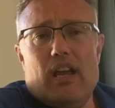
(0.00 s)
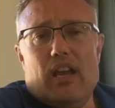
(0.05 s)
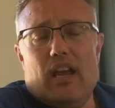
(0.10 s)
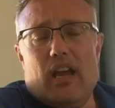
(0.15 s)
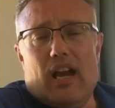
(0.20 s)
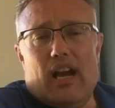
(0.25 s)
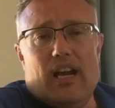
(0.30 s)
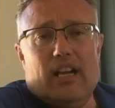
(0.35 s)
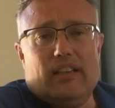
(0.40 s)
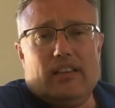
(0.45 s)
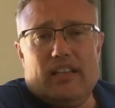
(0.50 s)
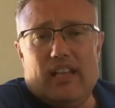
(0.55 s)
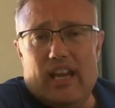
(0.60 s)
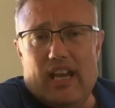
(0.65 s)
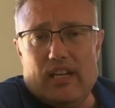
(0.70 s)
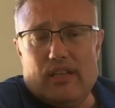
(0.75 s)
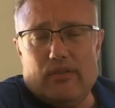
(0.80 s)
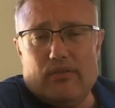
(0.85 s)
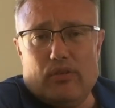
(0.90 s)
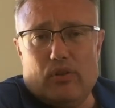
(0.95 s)
at the
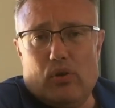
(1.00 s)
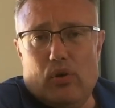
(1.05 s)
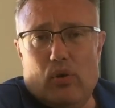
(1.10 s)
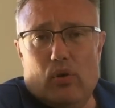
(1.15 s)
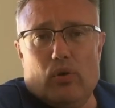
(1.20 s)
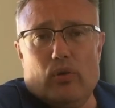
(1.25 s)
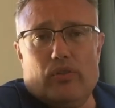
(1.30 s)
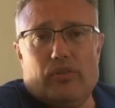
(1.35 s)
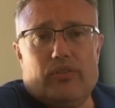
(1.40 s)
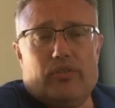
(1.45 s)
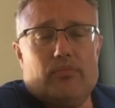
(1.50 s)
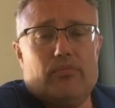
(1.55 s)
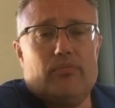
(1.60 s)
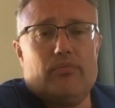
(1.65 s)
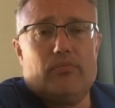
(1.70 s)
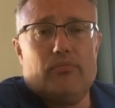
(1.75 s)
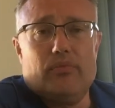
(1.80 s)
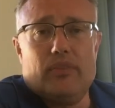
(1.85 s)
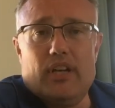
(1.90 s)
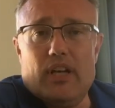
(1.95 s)
end of the course?
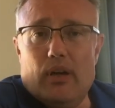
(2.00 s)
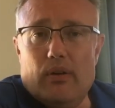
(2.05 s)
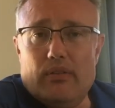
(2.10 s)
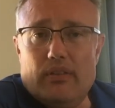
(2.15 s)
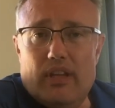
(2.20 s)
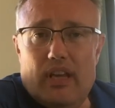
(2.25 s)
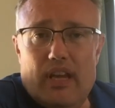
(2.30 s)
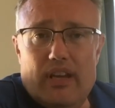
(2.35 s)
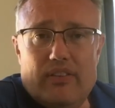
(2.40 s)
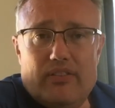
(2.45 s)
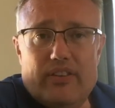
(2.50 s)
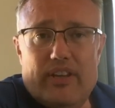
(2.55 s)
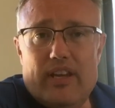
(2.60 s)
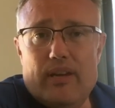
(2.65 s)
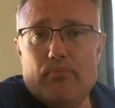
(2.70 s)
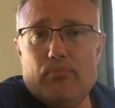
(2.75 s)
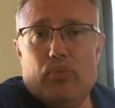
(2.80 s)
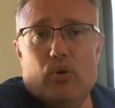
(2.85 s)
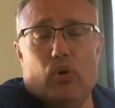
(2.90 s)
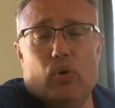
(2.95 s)
Now, the
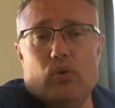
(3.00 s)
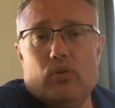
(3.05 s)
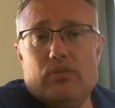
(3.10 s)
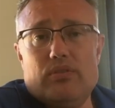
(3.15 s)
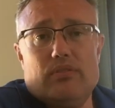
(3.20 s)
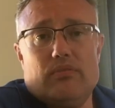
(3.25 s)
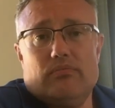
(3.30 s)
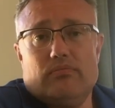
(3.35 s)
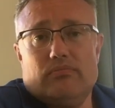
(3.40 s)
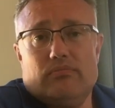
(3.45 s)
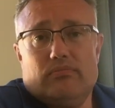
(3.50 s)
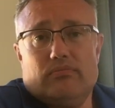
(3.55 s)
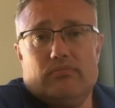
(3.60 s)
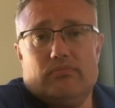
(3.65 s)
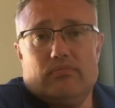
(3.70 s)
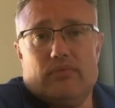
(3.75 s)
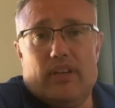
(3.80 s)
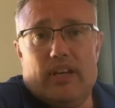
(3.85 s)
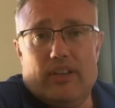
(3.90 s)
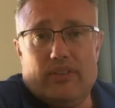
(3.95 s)
exam board,
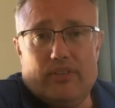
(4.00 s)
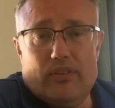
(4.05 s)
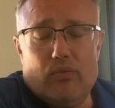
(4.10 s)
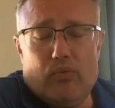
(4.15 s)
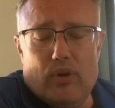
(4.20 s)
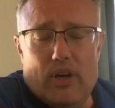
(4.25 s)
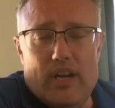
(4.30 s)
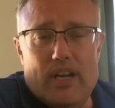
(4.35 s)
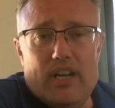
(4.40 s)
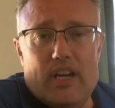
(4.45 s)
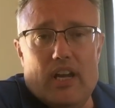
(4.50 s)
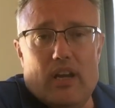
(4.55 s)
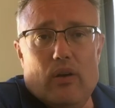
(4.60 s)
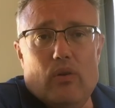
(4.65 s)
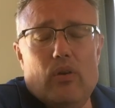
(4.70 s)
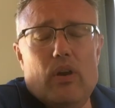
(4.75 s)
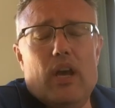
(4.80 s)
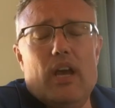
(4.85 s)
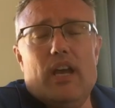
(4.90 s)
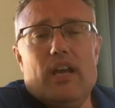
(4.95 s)
as of right
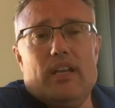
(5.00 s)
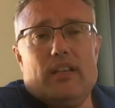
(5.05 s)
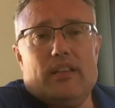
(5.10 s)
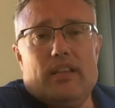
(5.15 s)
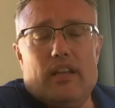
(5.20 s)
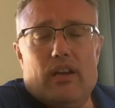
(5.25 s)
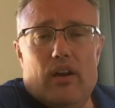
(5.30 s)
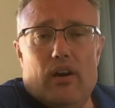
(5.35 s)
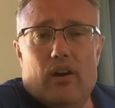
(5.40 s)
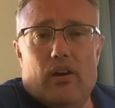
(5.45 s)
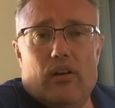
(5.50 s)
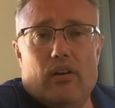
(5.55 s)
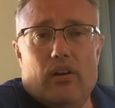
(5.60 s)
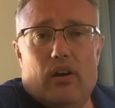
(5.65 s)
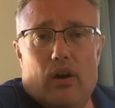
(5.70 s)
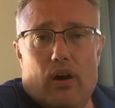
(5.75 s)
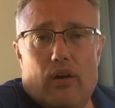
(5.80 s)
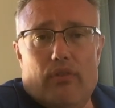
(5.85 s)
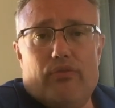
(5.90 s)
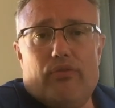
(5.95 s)
now, they are
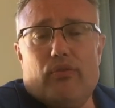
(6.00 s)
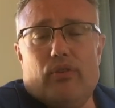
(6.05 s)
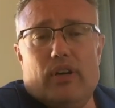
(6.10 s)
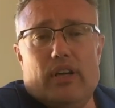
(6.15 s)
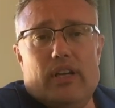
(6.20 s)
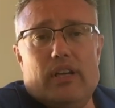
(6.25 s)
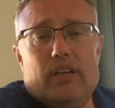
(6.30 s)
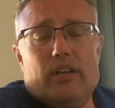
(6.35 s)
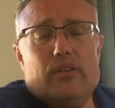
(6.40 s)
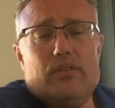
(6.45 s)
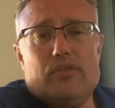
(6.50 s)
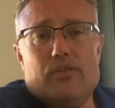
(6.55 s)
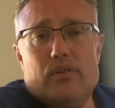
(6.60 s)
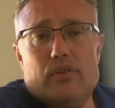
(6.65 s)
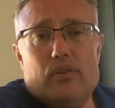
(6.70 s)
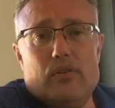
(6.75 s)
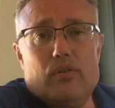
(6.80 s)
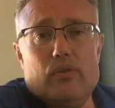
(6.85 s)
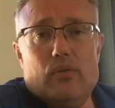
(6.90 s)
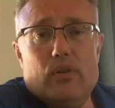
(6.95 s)
offering
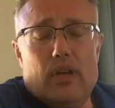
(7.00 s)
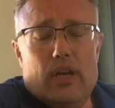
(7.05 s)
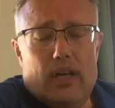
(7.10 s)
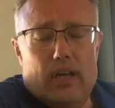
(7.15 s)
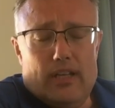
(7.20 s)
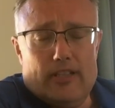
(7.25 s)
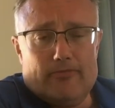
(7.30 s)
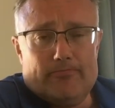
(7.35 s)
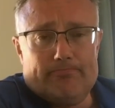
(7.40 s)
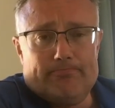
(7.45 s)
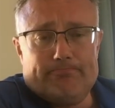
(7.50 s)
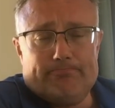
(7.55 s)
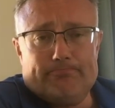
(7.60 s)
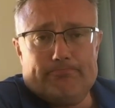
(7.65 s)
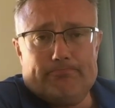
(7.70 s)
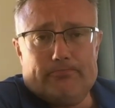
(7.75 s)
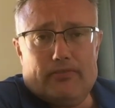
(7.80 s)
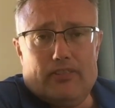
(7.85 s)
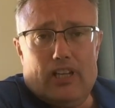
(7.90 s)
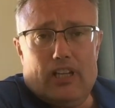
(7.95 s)
to
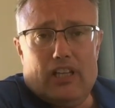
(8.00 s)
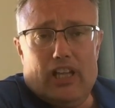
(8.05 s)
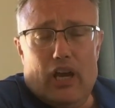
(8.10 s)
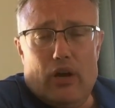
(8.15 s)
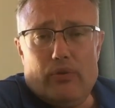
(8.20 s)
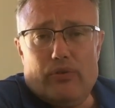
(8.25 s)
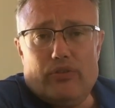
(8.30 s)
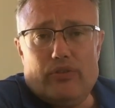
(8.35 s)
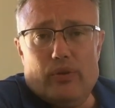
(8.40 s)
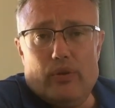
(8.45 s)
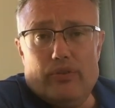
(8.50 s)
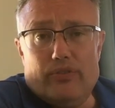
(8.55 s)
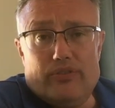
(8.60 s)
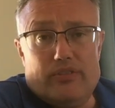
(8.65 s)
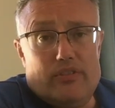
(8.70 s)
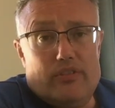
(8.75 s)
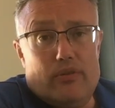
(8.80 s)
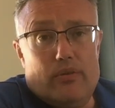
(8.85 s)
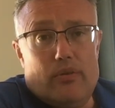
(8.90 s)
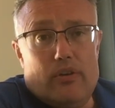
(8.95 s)
allow students
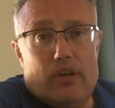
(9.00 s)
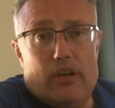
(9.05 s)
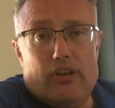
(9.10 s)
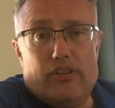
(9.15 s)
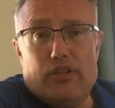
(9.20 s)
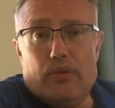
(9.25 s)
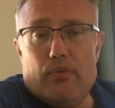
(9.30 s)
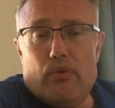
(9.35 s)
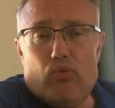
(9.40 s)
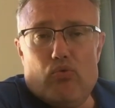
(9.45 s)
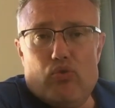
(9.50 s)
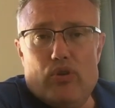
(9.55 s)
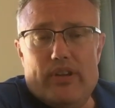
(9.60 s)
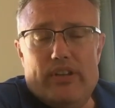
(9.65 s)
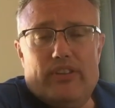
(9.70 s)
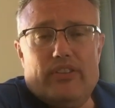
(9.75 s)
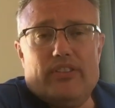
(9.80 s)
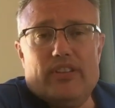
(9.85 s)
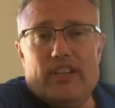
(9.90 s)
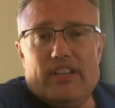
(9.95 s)
to do a
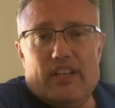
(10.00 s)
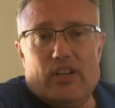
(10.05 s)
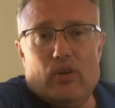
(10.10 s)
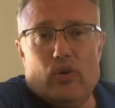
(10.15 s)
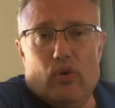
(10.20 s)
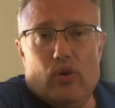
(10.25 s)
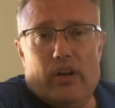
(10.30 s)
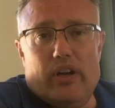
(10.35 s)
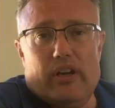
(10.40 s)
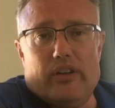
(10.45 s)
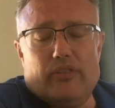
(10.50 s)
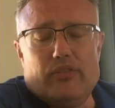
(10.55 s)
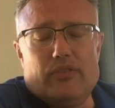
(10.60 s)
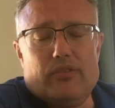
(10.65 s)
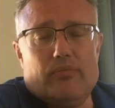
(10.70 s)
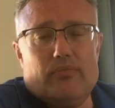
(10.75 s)
reset in August.